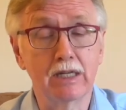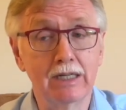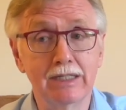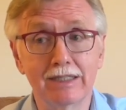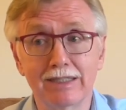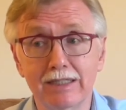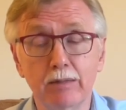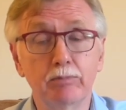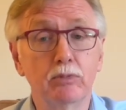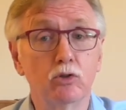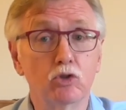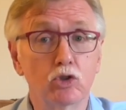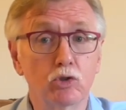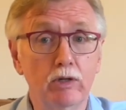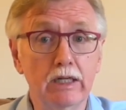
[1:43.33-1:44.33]
and
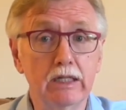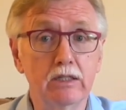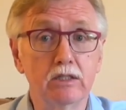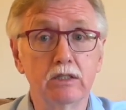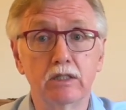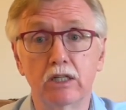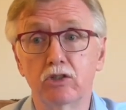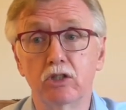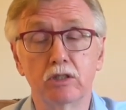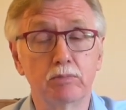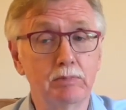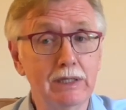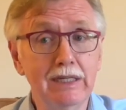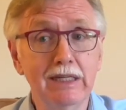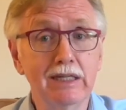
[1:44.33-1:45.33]
simple traits such as
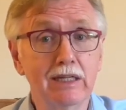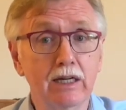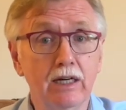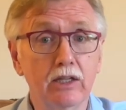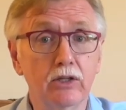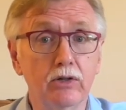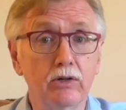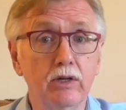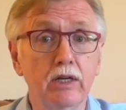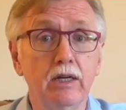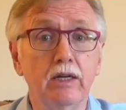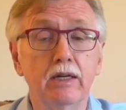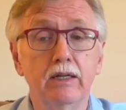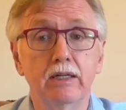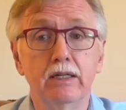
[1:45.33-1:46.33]
pea color
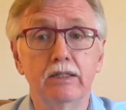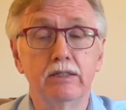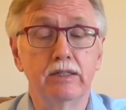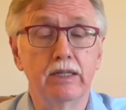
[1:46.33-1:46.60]
is